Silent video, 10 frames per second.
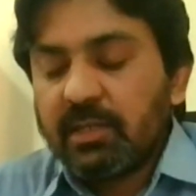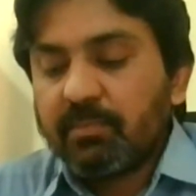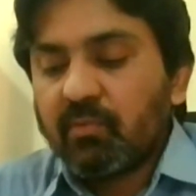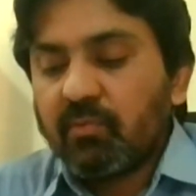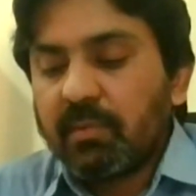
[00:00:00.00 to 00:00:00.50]

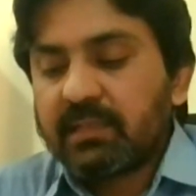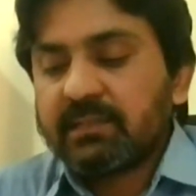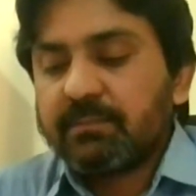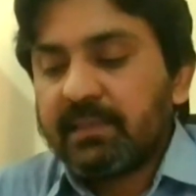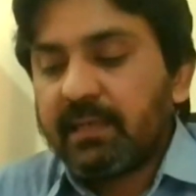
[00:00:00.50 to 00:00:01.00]
shape of
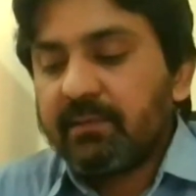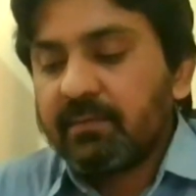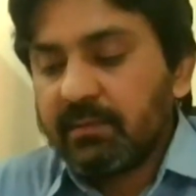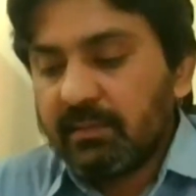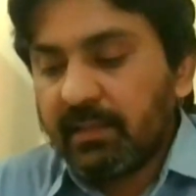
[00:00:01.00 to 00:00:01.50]
Marshall
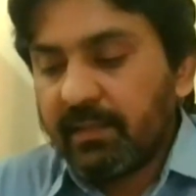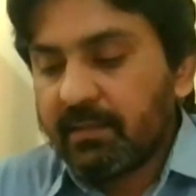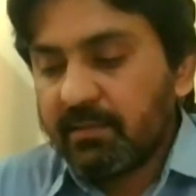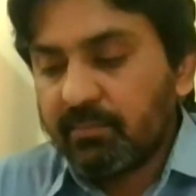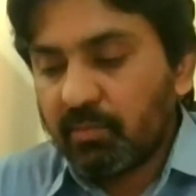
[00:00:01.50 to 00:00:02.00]
Plan,
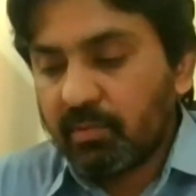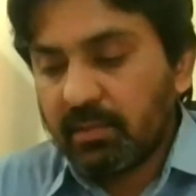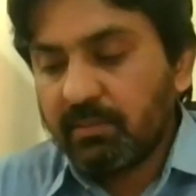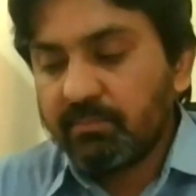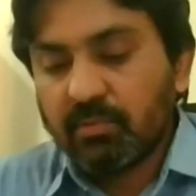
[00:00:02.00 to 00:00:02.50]
like for
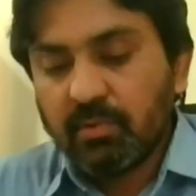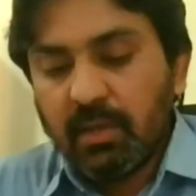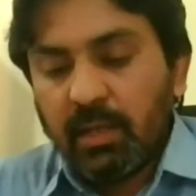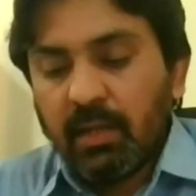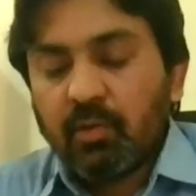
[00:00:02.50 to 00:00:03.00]
Colombo,